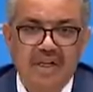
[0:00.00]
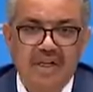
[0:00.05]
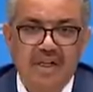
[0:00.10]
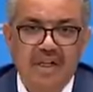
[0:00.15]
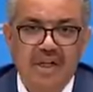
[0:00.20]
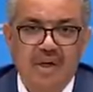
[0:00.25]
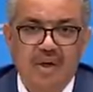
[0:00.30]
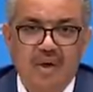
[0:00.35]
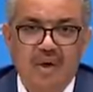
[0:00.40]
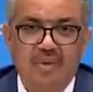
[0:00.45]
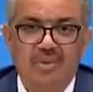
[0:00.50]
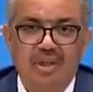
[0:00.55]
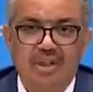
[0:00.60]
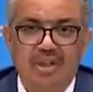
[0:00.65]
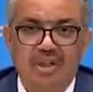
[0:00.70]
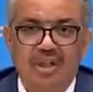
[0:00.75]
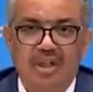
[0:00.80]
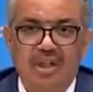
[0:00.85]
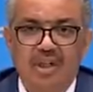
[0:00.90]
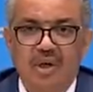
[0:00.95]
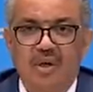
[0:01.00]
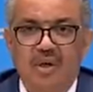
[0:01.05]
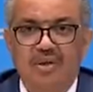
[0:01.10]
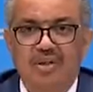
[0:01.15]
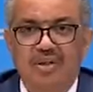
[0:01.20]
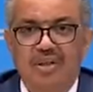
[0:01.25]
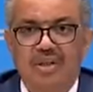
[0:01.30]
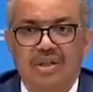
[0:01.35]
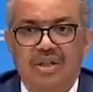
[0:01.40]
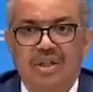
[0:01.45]
the committee
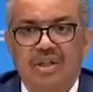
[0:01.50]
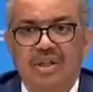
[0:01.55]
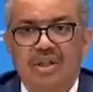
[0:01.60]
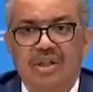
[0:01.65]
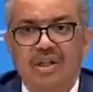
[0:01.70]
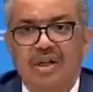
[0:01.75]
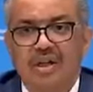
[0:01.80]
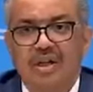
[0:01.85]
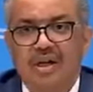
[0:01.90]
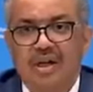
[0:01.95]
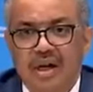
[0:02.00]
noted the